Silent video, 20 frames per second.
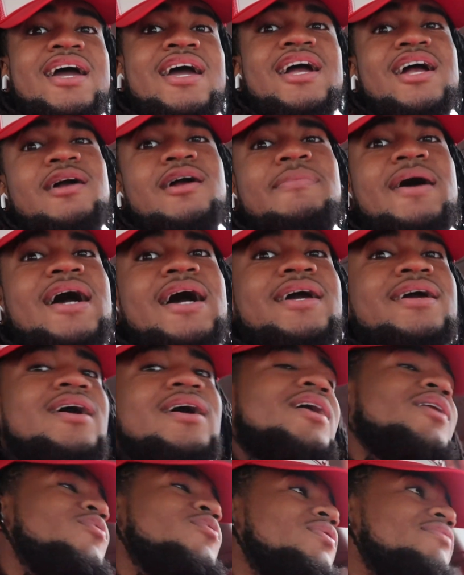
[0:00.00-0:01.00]
Everybody,
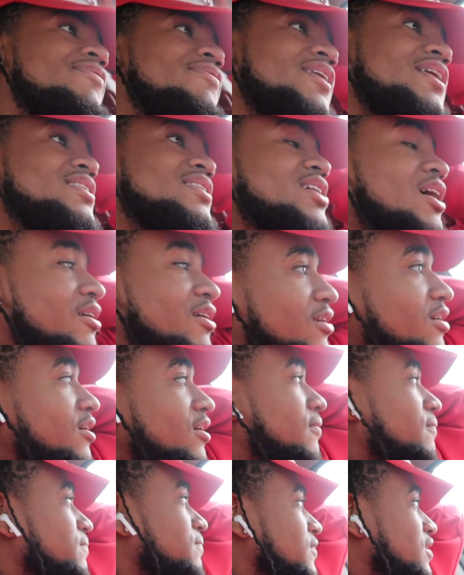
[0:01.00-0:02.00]
we finna turn
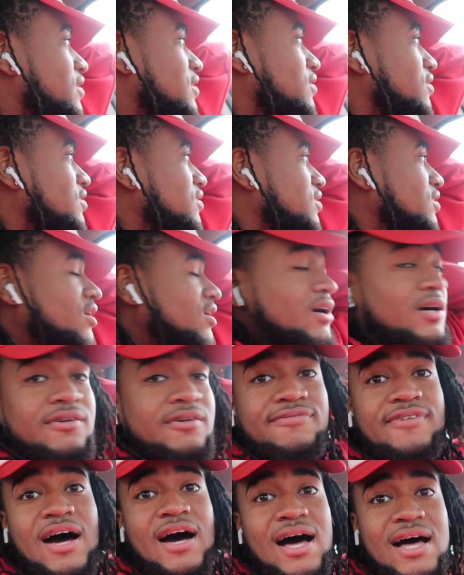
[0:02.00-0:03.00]
up love
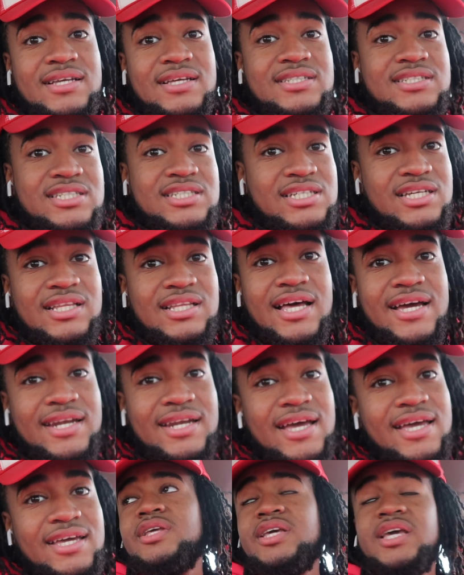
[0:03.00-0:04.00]
the vibes and shit like that.